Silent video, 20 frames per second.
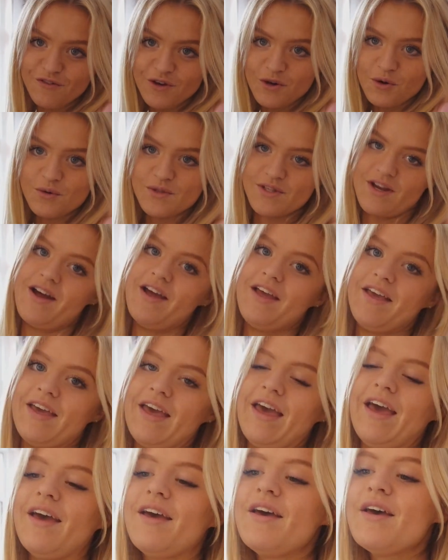feels like
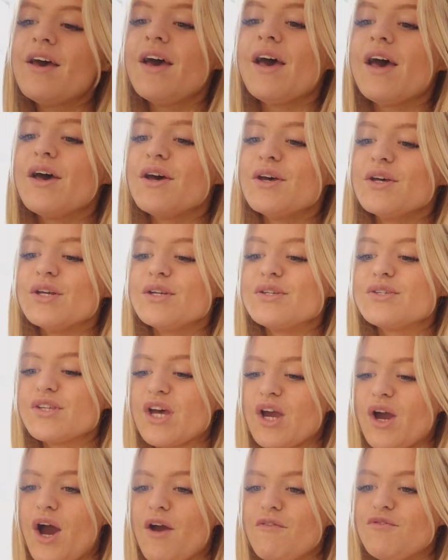it. So
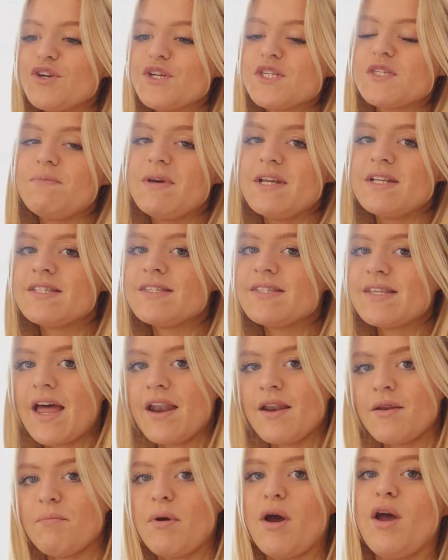I've just been
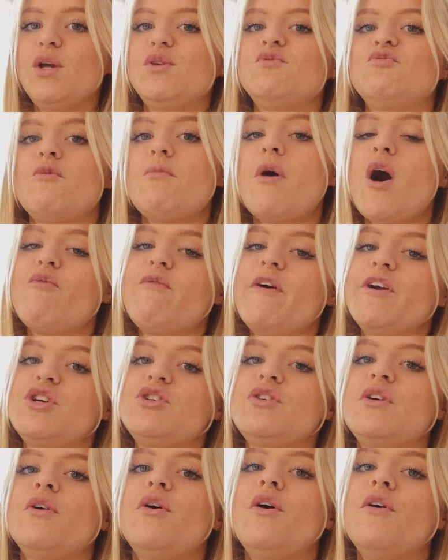sent posts from our
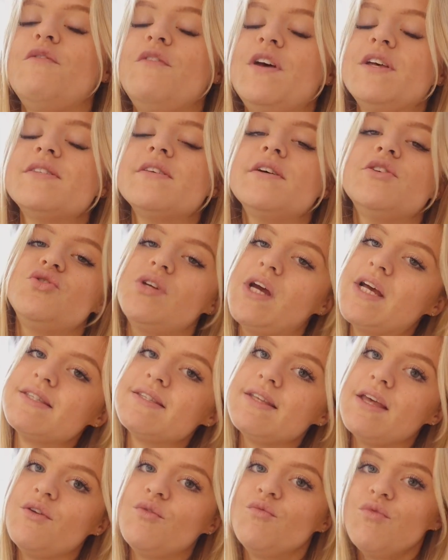registered office
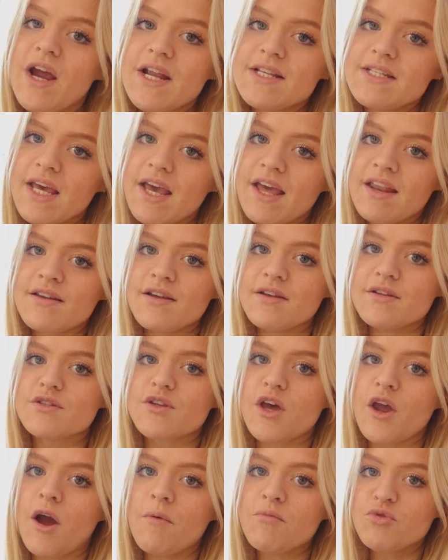address in Reading.
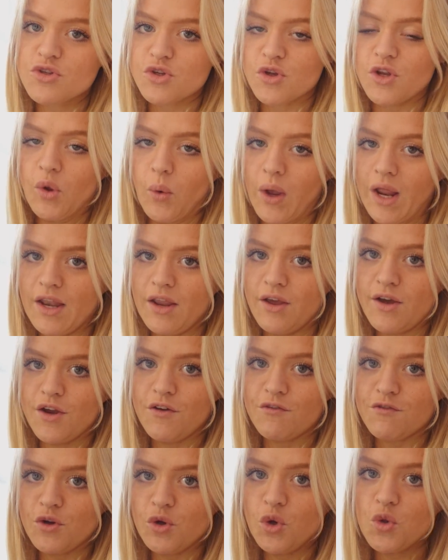So I'm just gonna quickly go
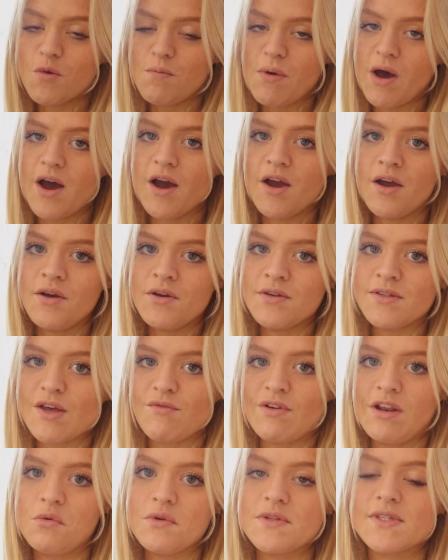through all the posts, have
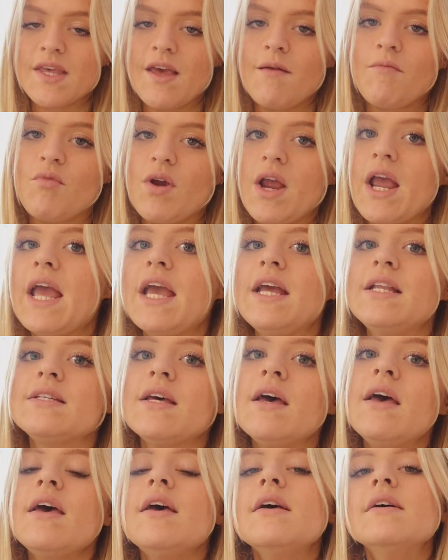a little skim read,
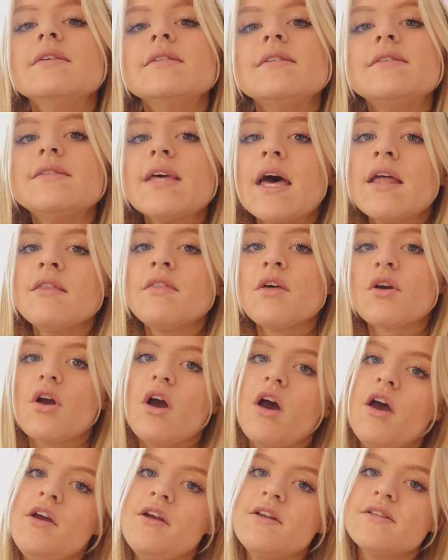send the
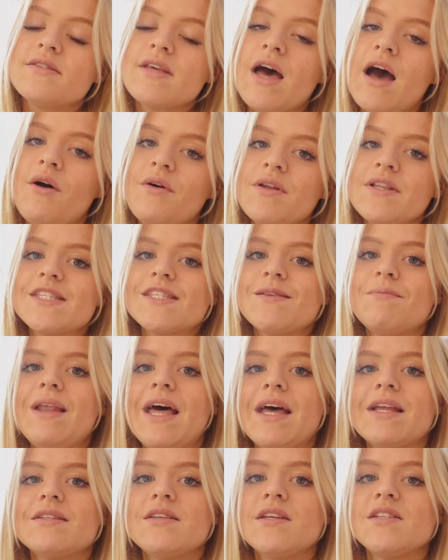codes out and some
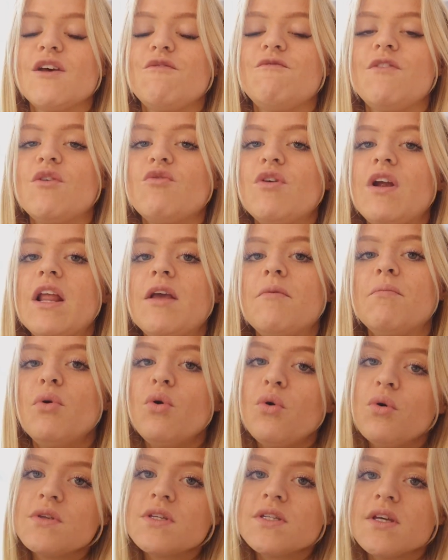letters if they're really
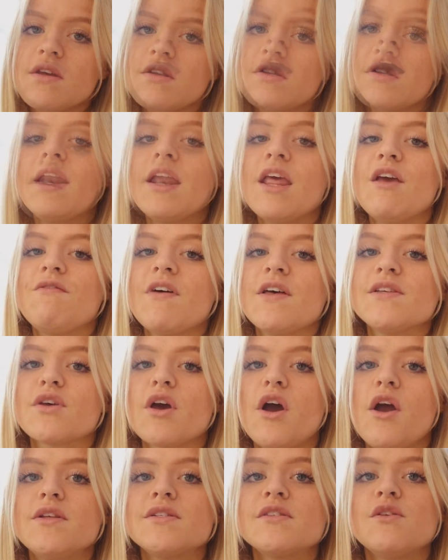important. And if there's
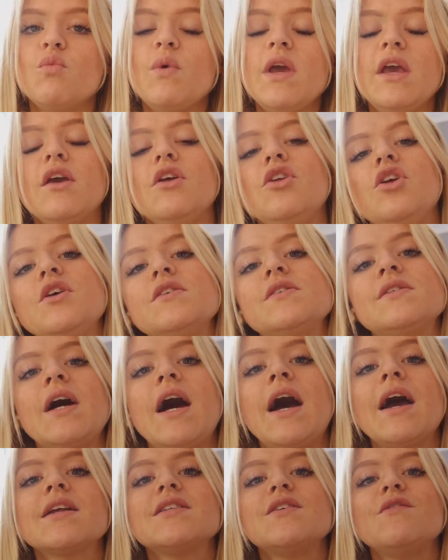codes that we can use
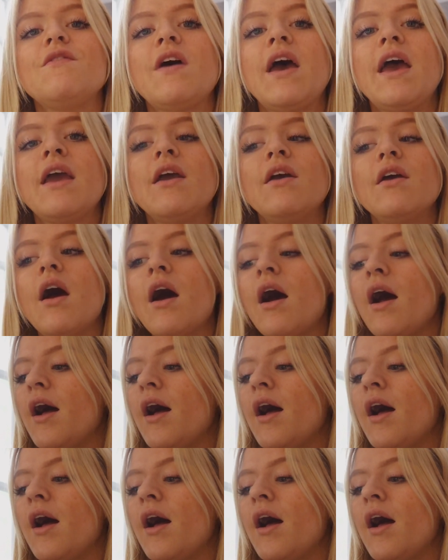to activate